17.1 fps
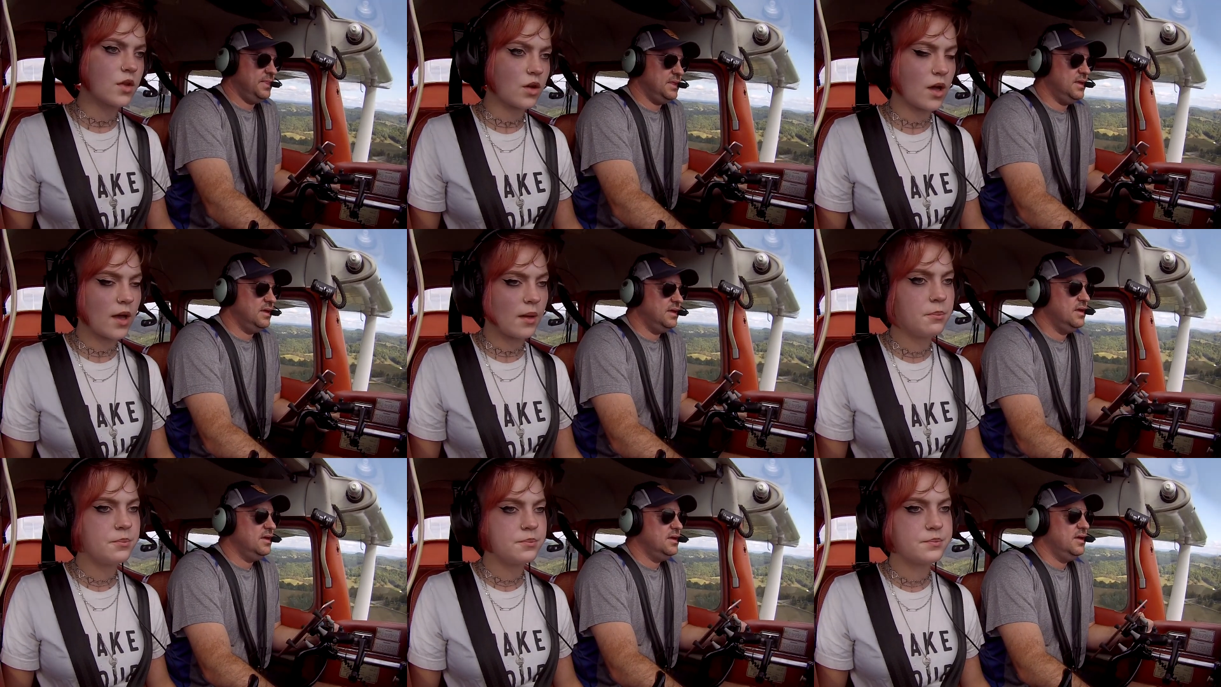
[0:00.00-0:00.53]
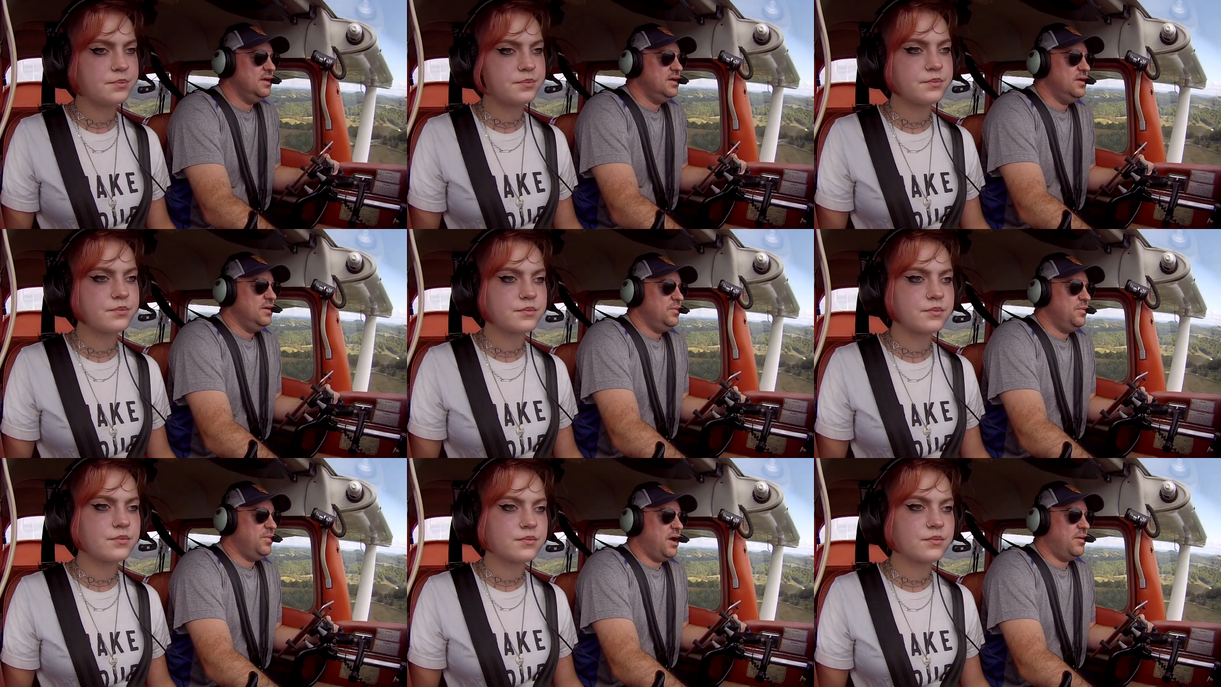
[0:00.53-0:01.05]
Speaker 1: Okay.
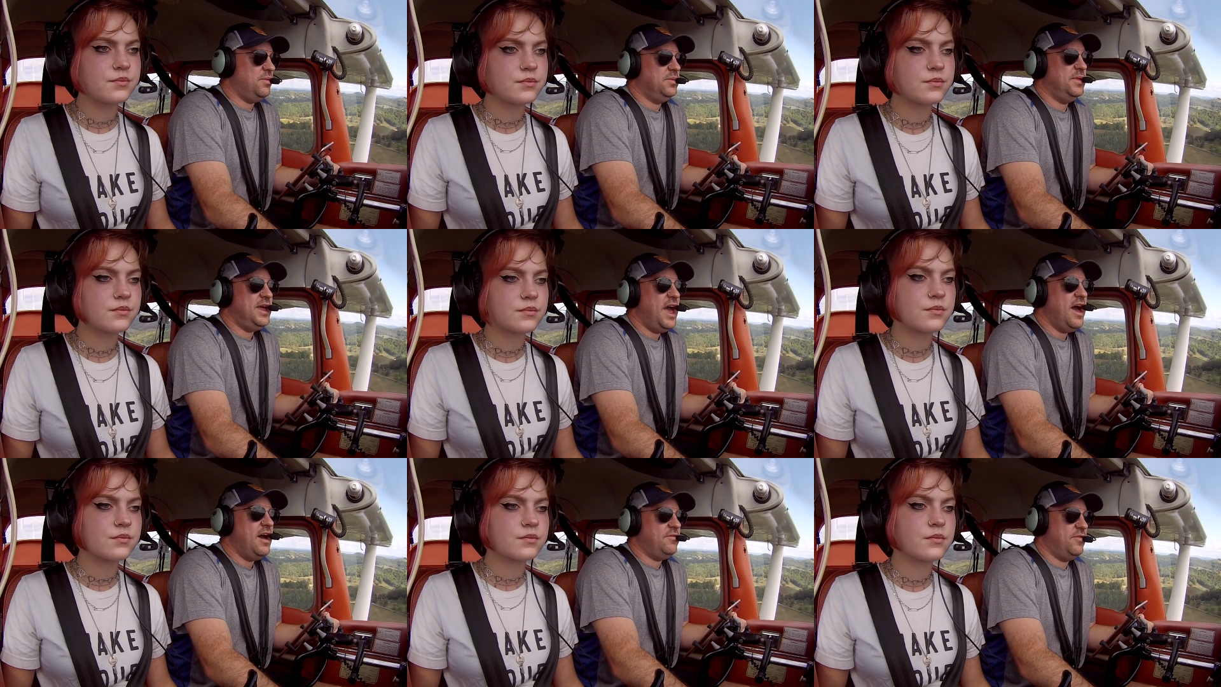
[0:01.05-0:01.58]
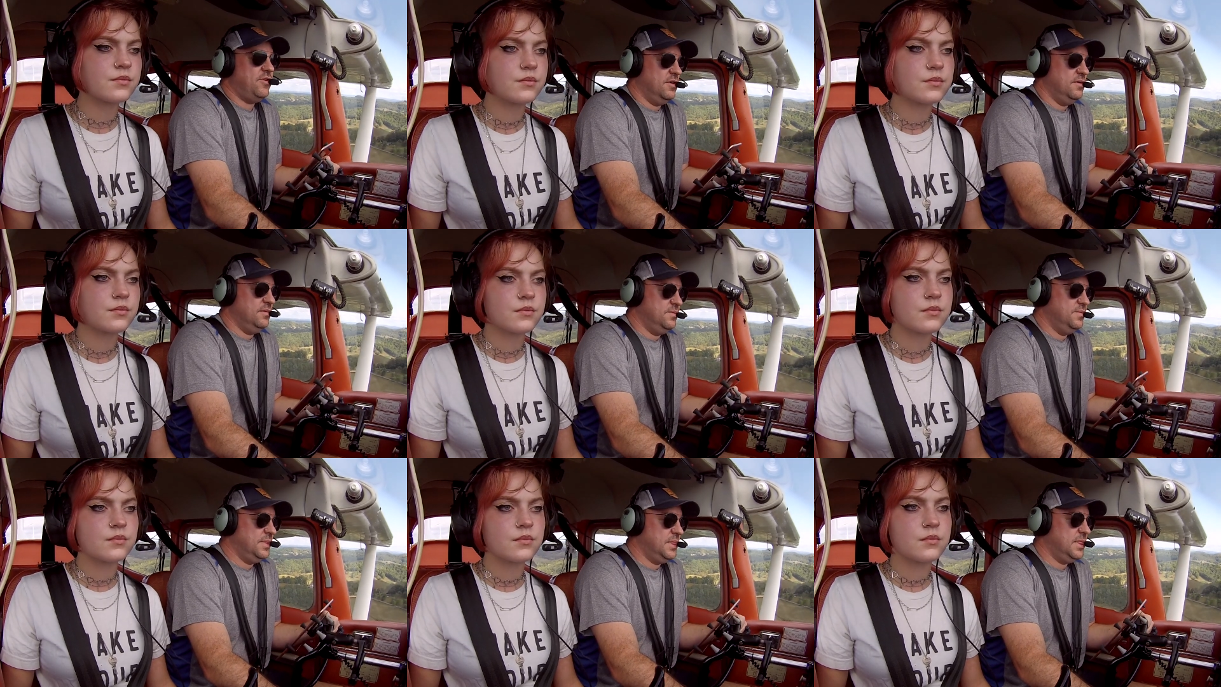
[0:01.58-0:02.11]
Probably ever,
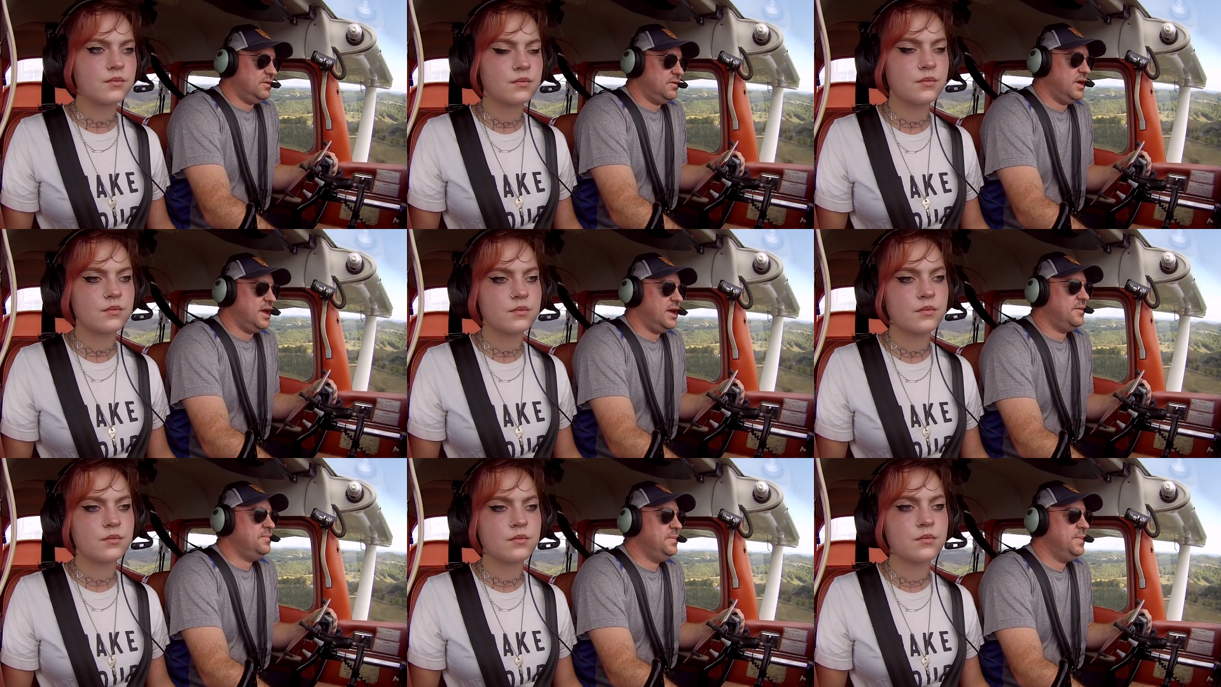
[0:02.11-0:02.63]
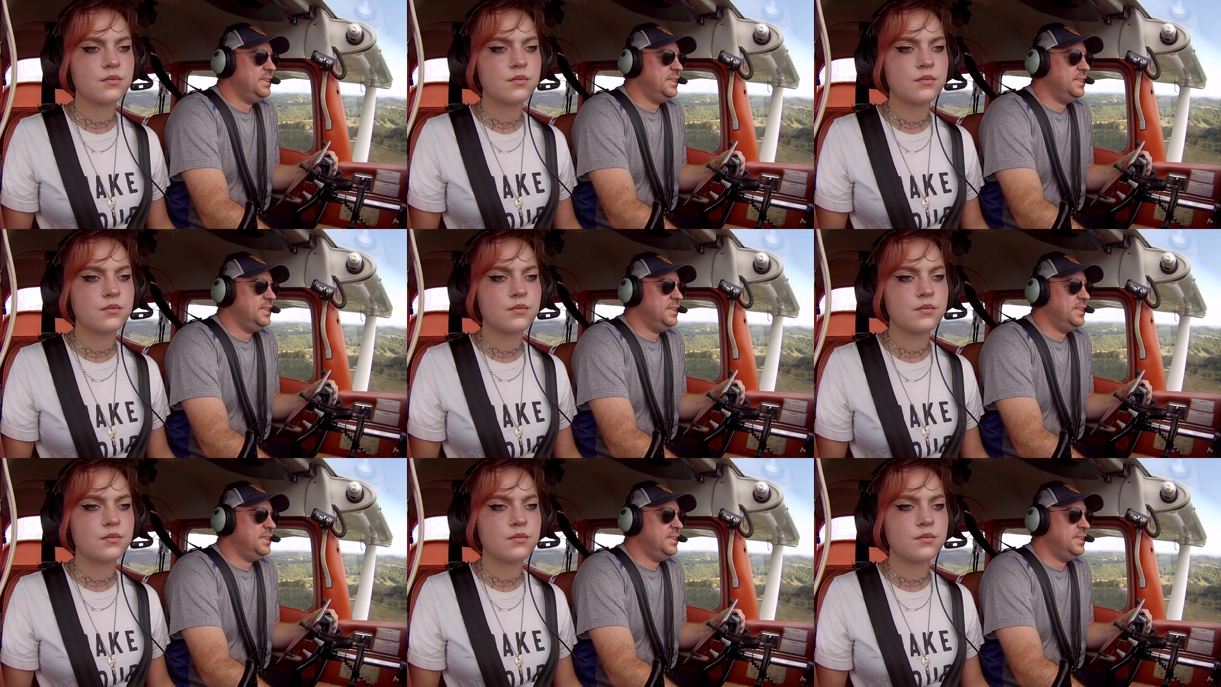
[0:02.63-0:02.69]
okay?